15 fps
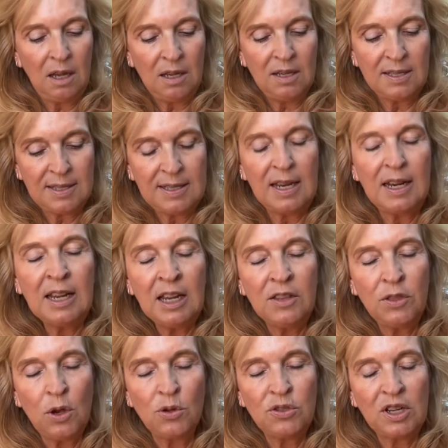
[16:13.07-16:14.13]
sitting in
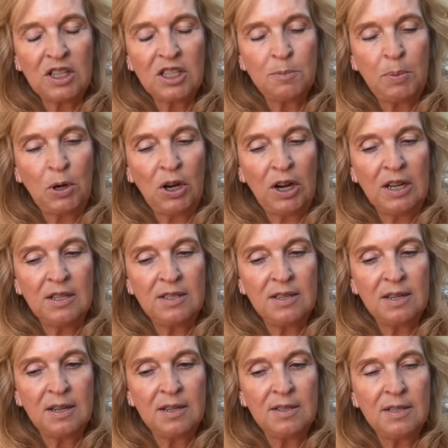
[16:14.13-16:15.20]
those
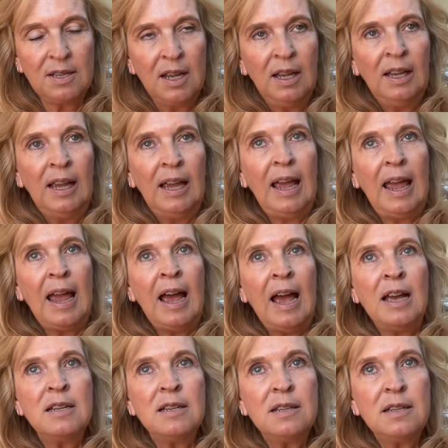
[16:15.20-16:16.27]
experiences
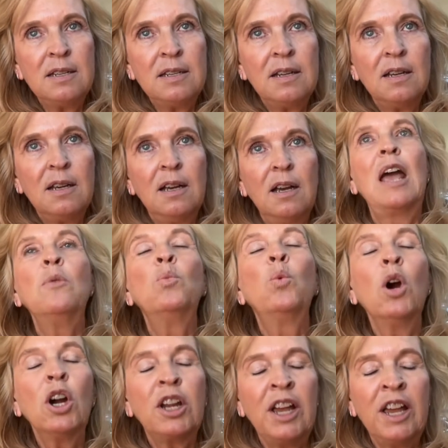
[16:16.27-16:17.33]
and and
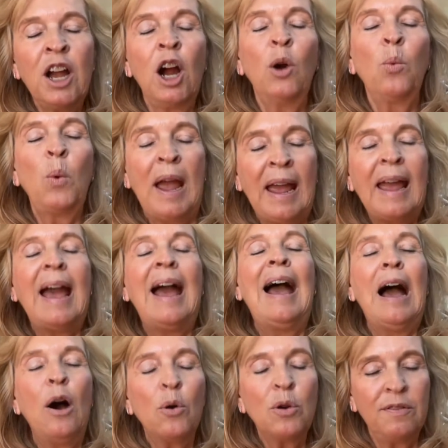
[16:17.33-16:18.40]
working our way
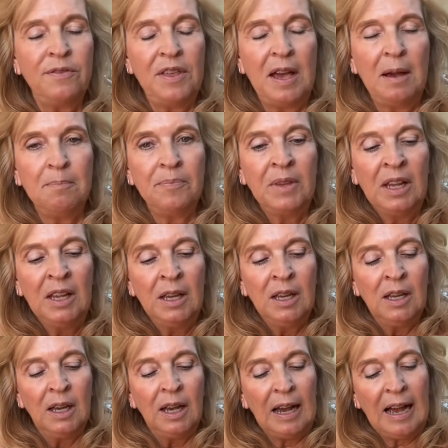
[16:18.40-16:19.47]
out of them.
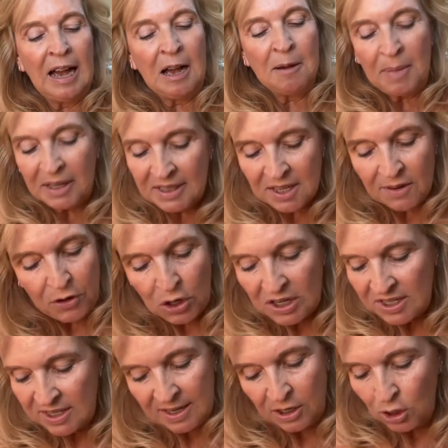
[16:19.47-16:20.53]
It's a very
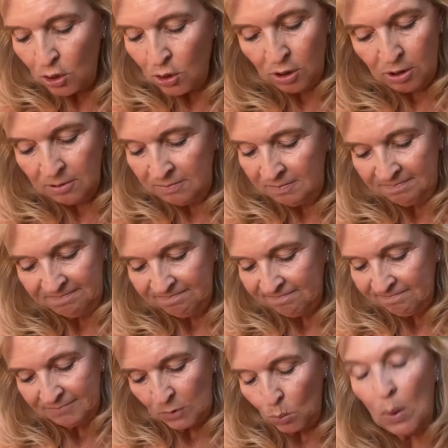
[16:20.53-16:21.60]
cynical
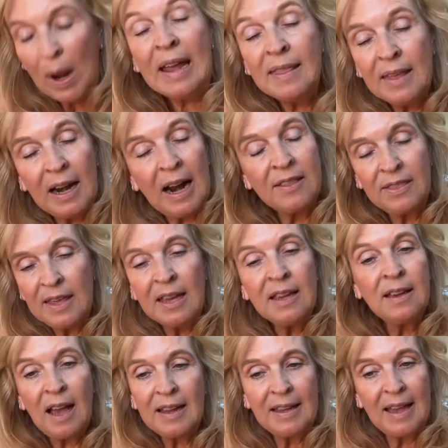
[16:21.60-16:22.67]
way that I think,
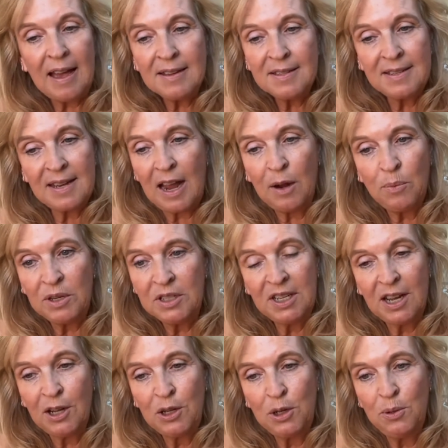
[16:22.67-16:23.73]
I guess. I would
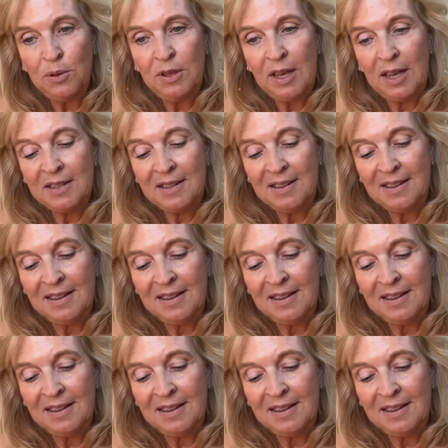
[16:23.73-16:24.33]
tell you that